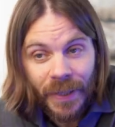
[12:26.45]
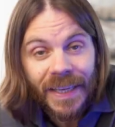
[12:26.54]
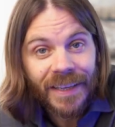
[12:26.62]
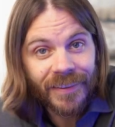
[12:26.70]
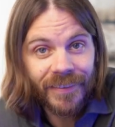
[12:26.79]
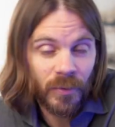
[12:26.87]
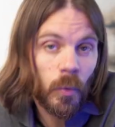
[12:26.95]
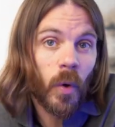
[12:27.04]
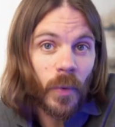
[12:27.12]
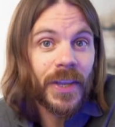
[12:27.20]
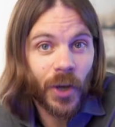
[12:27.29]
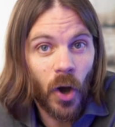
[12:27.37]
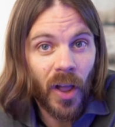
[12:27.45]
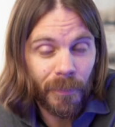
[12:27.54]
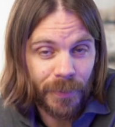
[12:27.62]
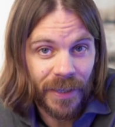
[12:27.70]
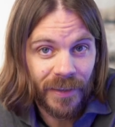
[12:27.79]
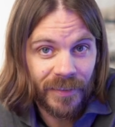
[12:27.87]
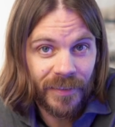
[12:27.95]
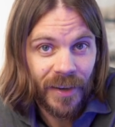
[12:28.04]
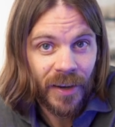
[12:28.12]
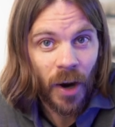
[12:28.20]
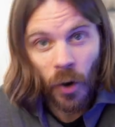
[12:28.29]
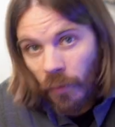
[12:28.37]
Peace, what we call peace,
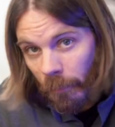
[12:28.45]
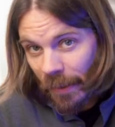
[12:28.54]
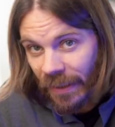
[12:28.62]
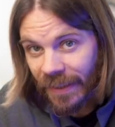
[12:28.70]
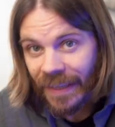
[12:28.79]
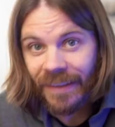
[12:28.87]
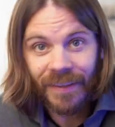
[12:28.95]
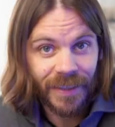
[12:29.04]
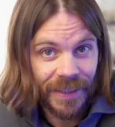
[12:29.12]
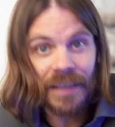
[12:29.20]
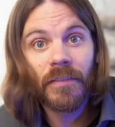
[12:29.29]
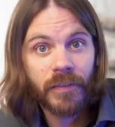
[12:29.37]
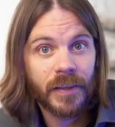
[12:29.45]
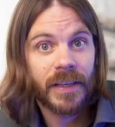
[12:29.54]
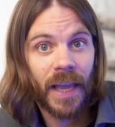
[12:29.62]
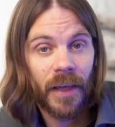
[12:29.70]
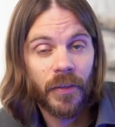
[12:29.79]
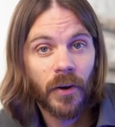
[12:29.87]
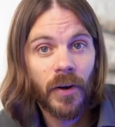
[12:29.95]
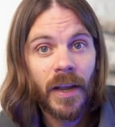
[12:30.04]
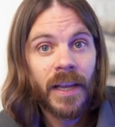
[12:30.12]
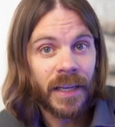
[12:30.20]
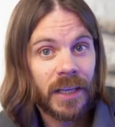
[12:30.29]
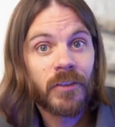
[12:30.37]
our ability to live together
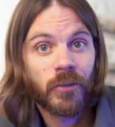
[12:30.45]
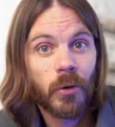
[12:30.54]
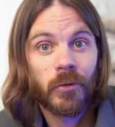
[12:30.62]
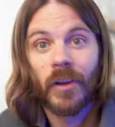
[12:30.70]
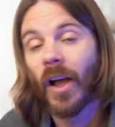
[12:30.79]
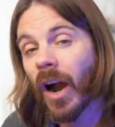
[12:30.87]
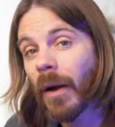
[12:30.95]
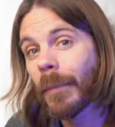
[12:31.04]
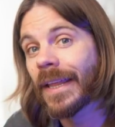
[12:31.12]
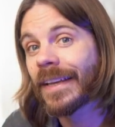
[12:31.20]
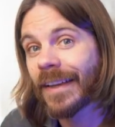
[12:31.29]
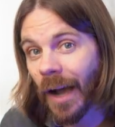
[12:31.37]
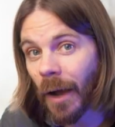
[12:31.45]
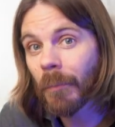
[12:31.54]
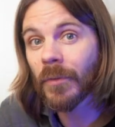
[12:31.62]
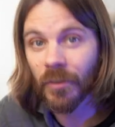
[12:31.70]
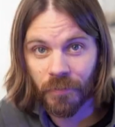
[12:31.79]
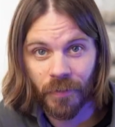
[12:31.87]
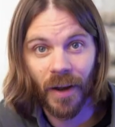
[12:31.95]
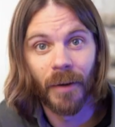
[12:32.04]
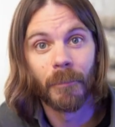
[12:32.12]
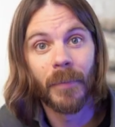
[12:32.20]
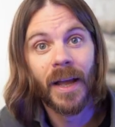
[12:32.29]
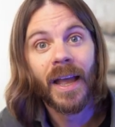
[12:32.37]
in social harmony, comes
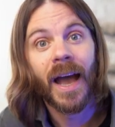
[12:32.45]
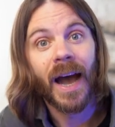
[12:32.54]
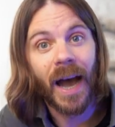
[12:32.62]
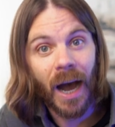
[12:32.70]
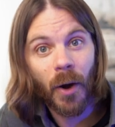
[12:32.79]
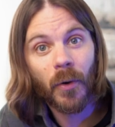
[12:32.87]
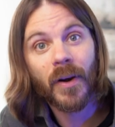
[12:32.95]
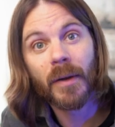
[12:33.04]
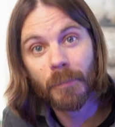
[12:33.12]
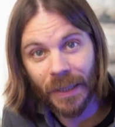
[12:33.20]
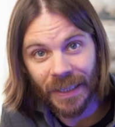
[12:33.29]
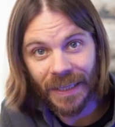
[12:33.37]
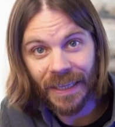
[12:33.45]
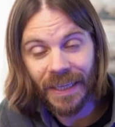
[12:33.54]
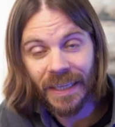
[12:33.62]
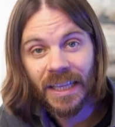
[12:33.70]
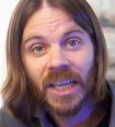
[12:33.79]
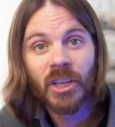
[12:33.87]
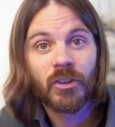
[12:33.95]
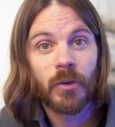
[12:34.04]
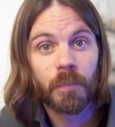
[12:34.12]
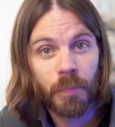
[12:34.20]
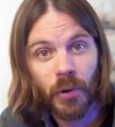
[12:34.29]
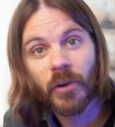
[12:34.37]
from our ability
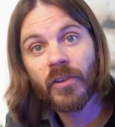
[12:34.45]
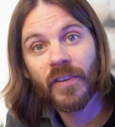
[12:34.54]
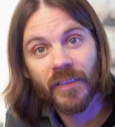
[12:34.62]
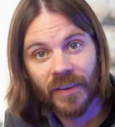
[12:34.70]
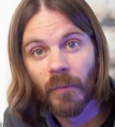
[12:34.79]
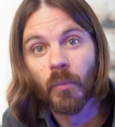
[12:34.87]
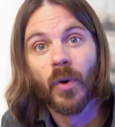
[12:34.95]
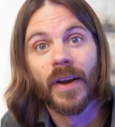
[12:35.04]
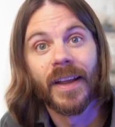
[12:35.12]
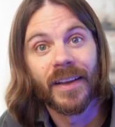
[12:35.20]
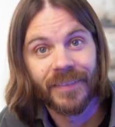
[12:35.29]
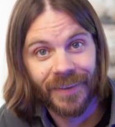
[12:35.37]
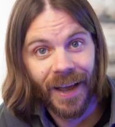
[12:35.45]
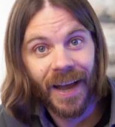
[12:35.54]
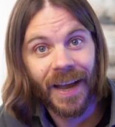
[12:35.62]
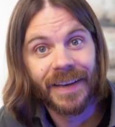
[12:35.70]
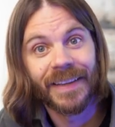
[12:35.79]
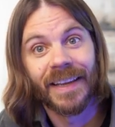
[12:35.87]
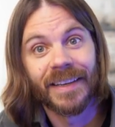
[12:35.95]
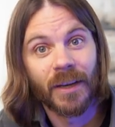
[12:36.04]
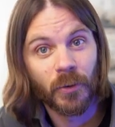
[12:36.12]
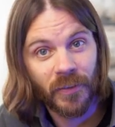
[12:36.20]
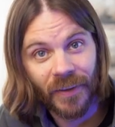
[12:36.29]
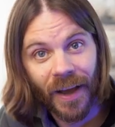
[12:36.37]
to push someone aside and
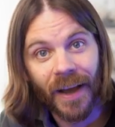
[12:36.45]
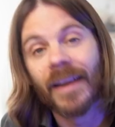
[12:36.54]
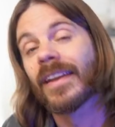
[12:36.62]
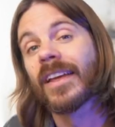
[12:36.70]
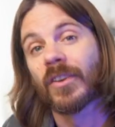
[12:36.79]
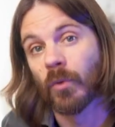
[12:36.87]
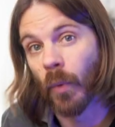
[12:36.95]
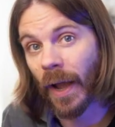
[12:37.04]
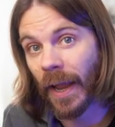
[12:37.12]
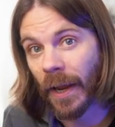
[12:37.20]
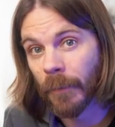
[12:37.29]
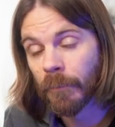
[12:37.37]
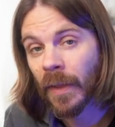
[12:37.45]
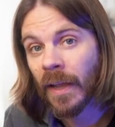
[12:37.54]
outside and away.